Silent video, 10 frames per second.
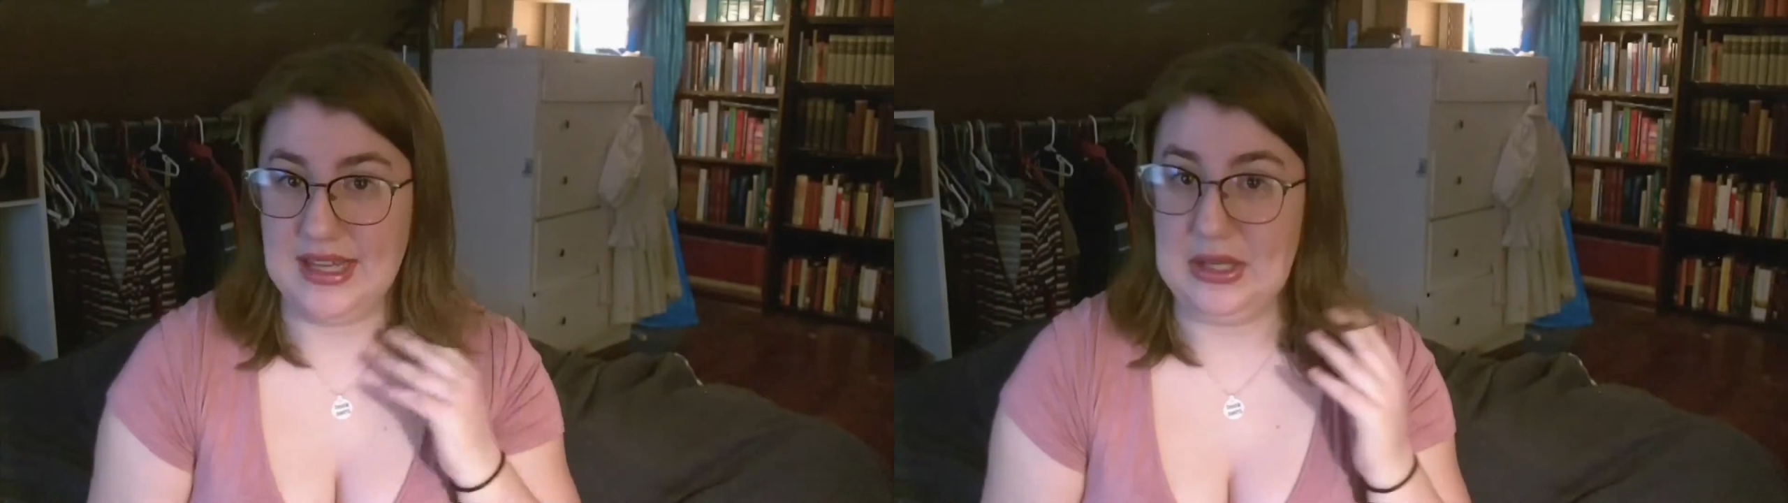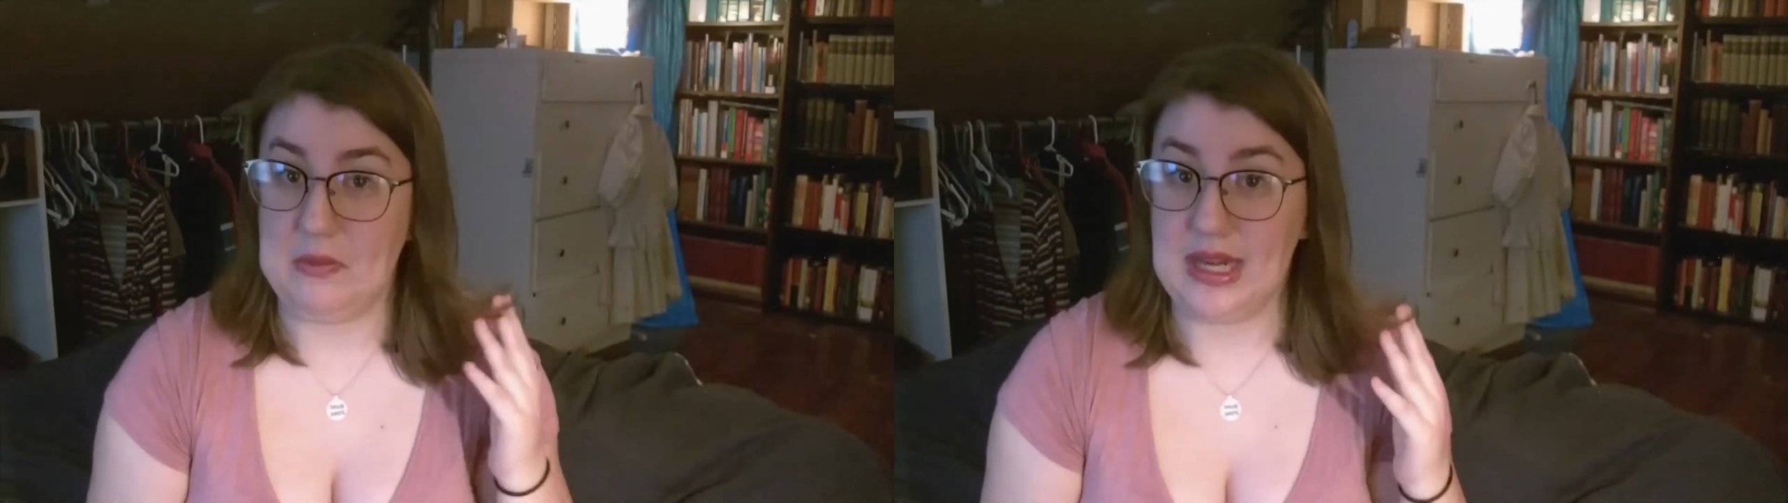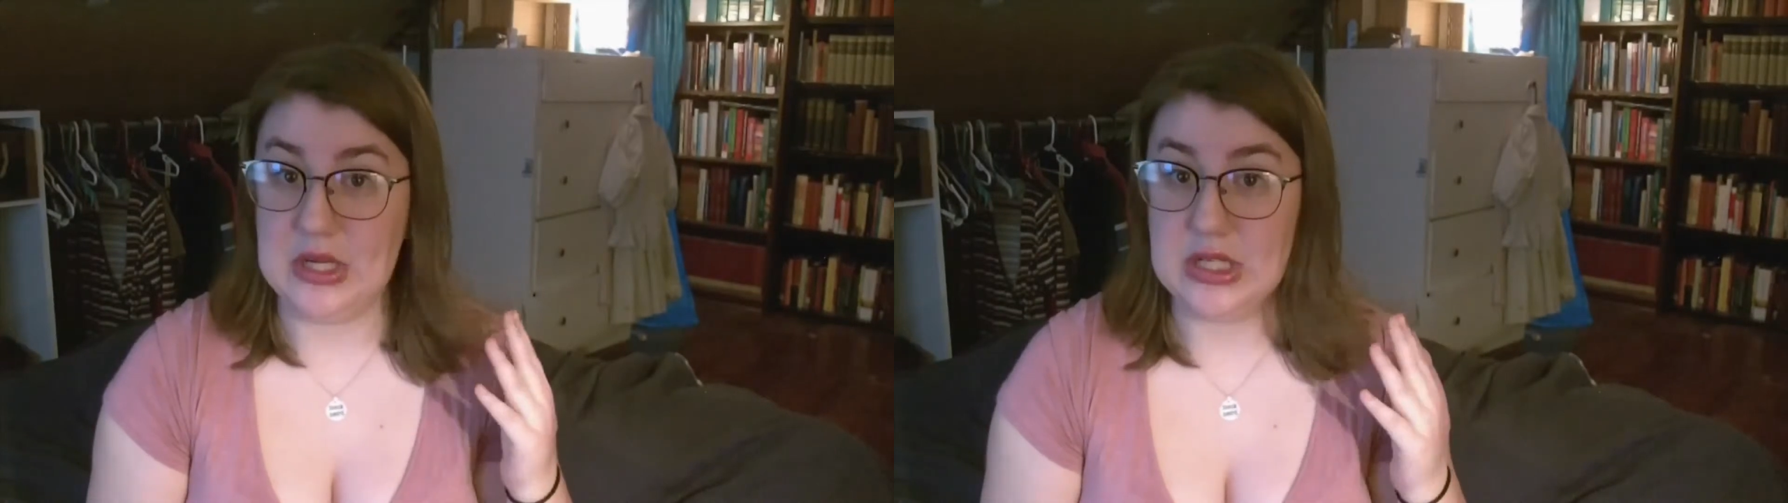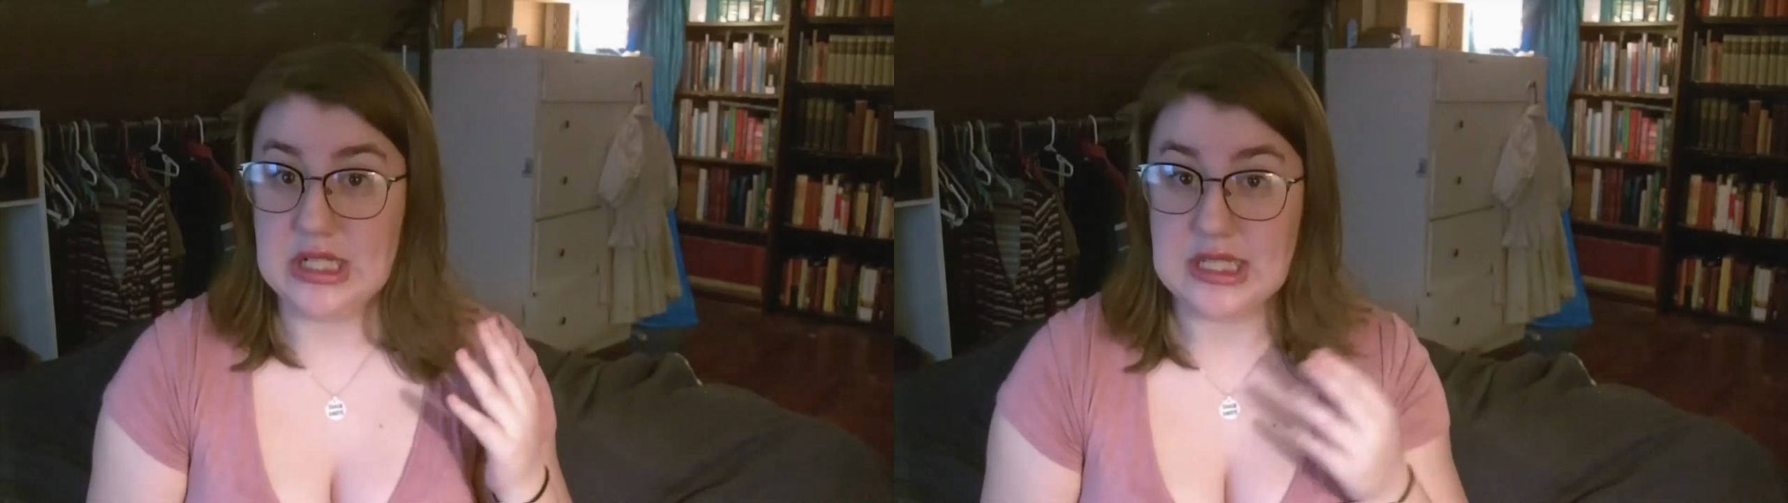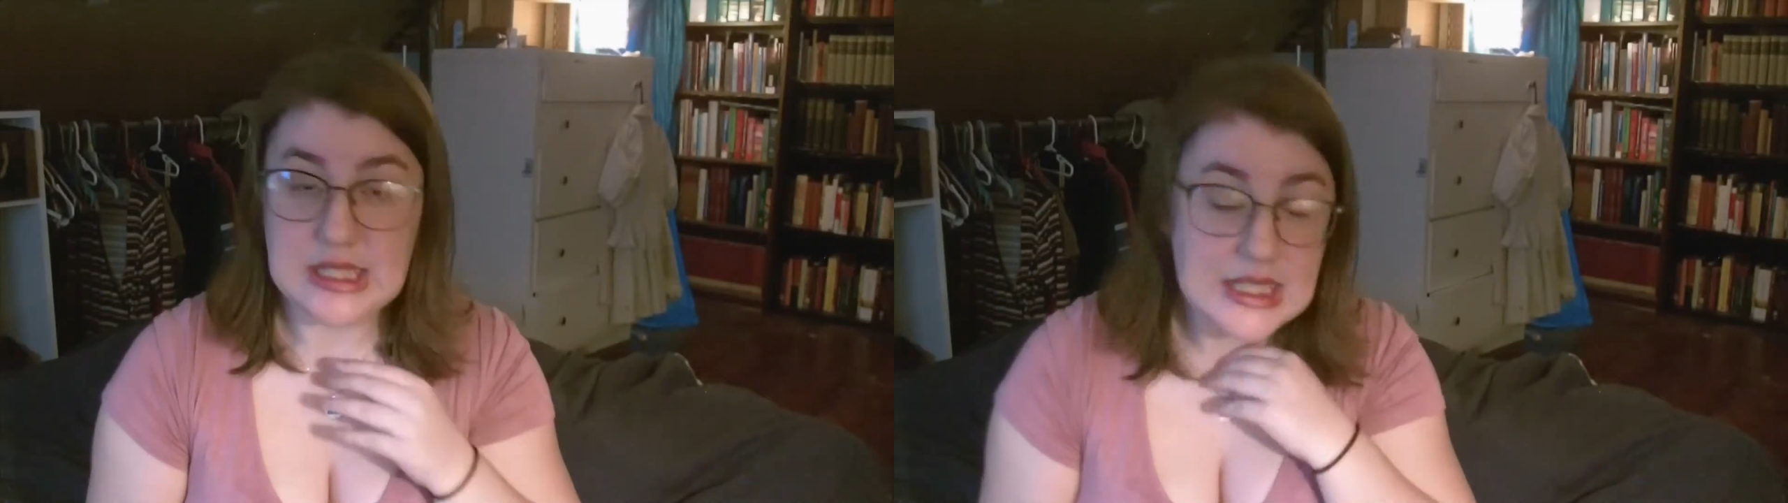and
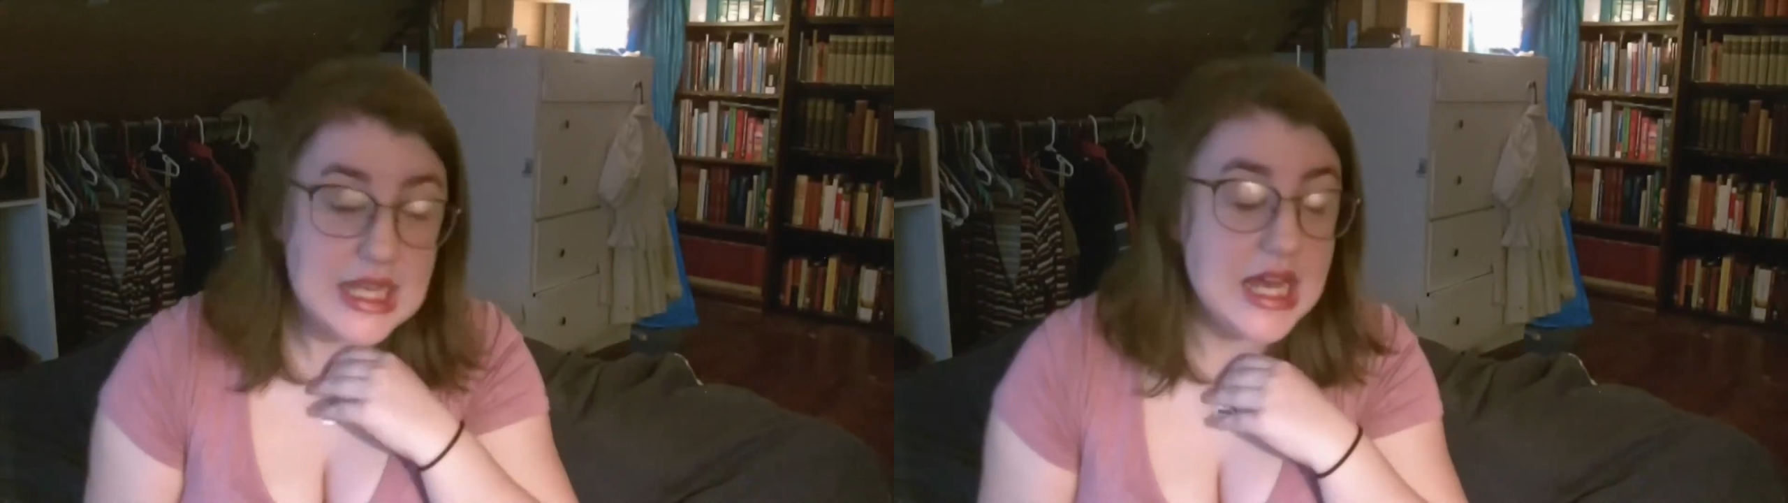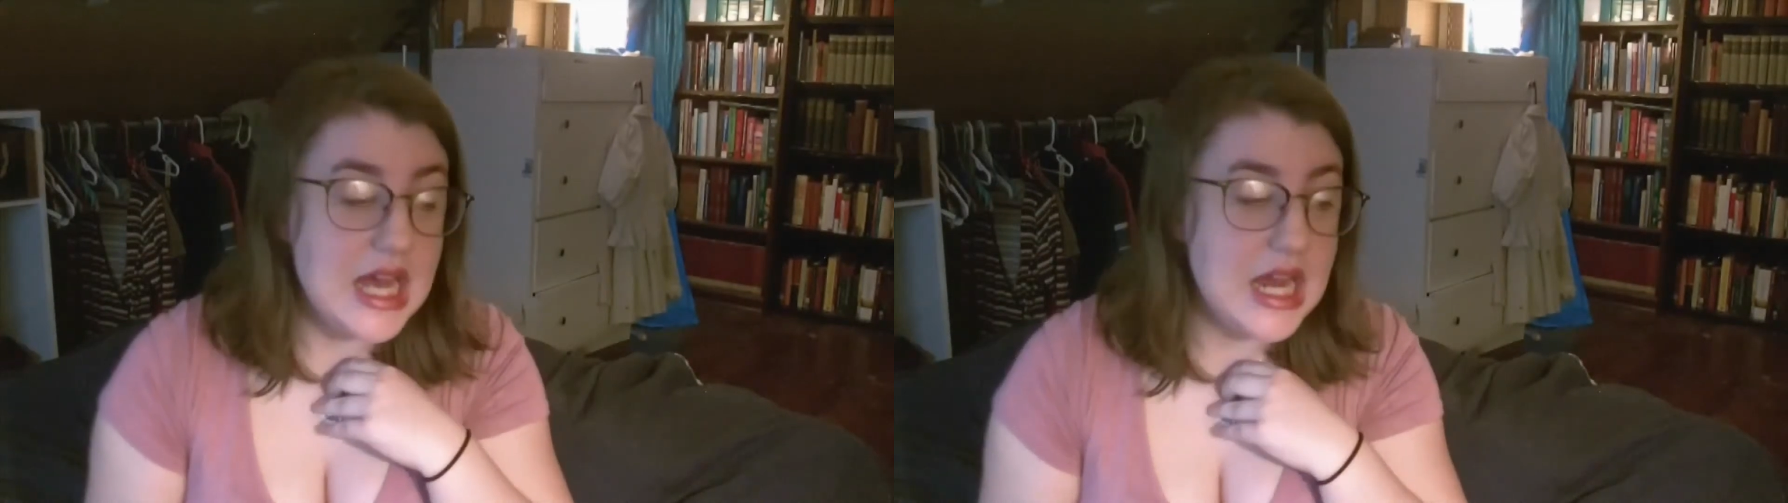readers.